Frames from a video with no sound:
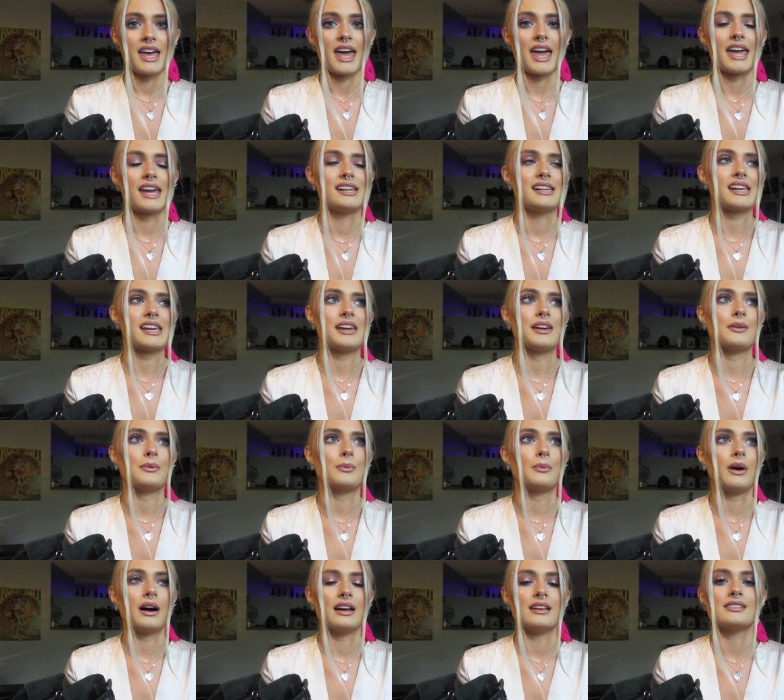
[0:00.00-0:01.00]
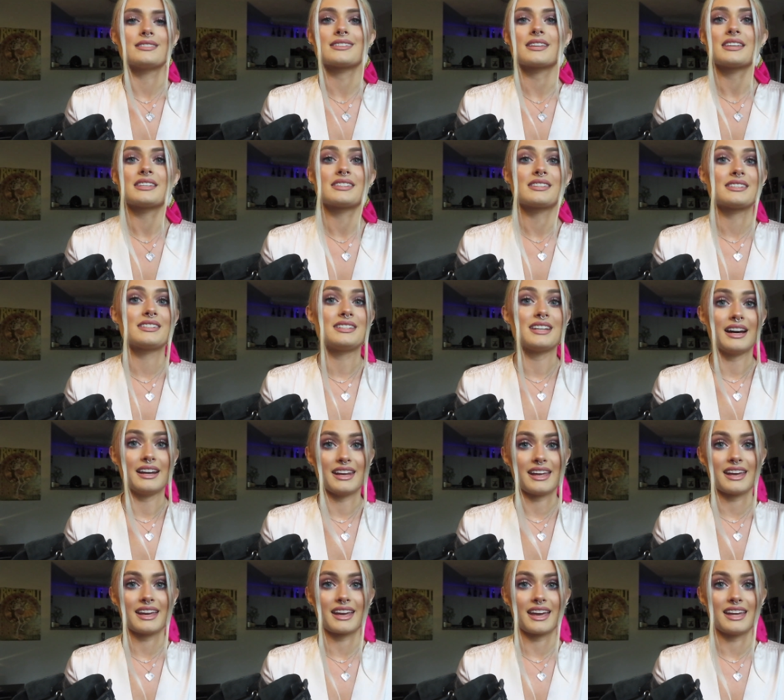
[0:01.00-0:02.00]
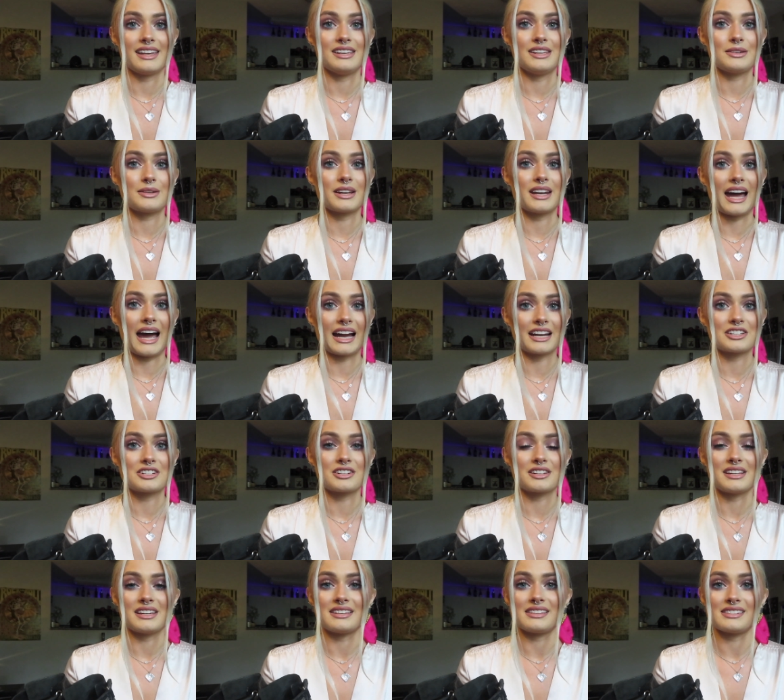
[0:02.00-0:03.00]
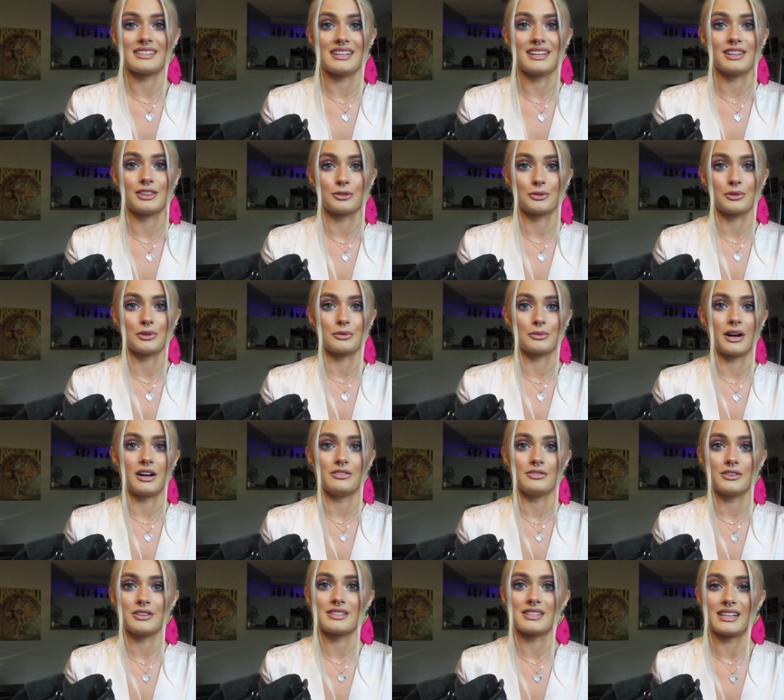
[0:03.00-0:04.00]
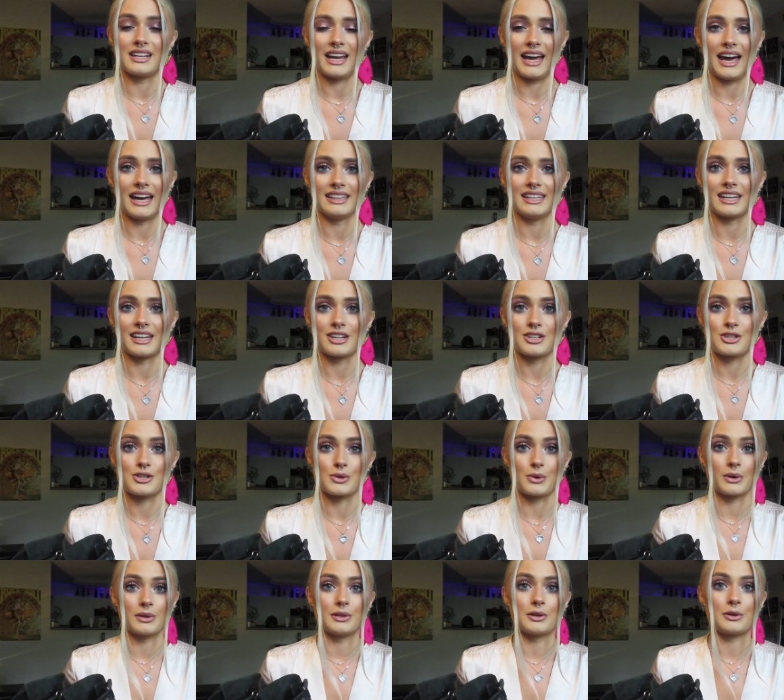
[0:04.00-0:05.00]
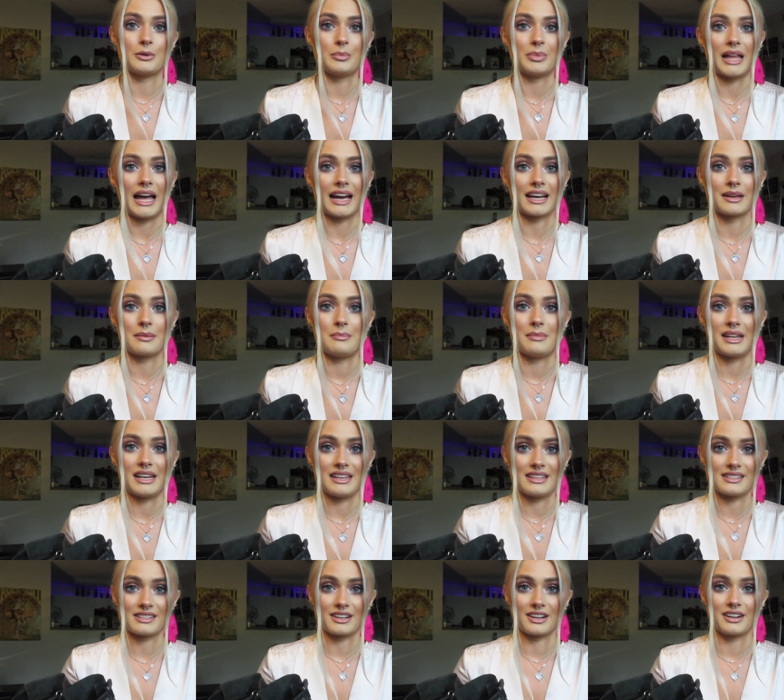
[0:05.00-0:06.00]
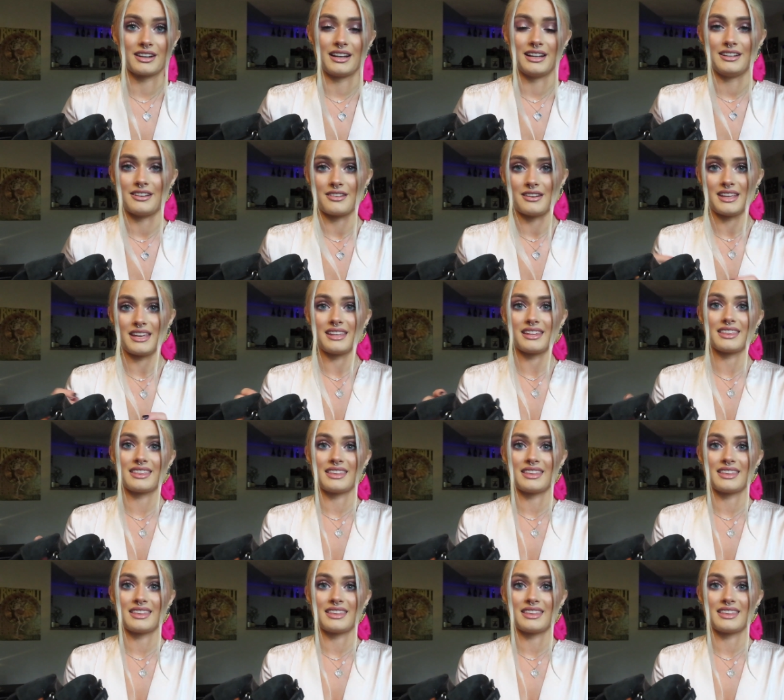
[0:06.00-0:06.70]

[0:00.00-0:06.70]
and it was stunning, and you could actually see through the ruffles, and it had like a short little black mini skirt underneath.